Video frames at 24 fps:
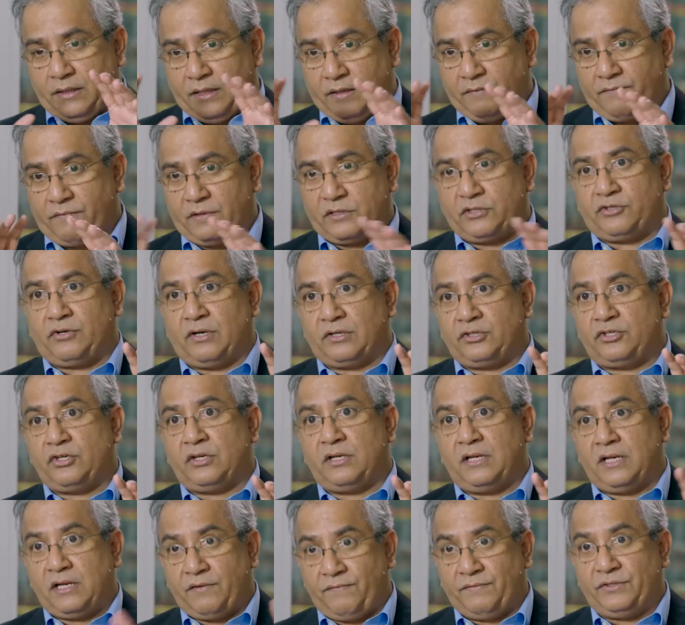The
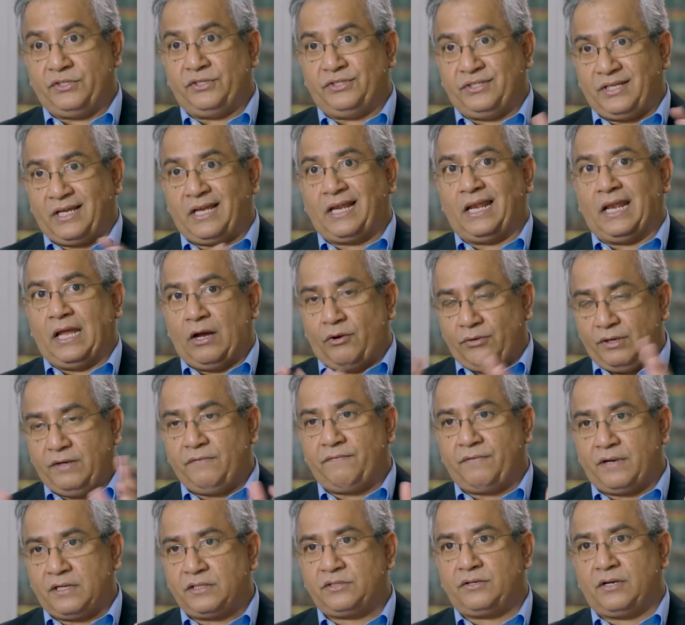infrastructure layer, which is the cloud
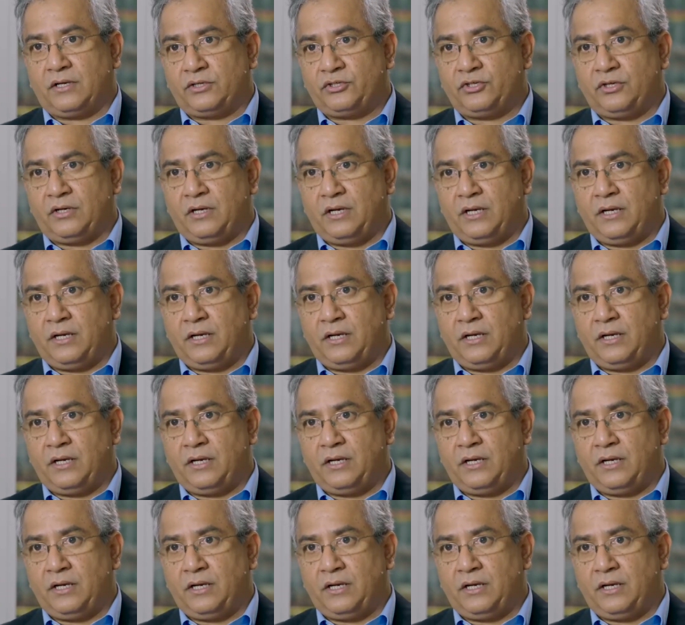infrastructure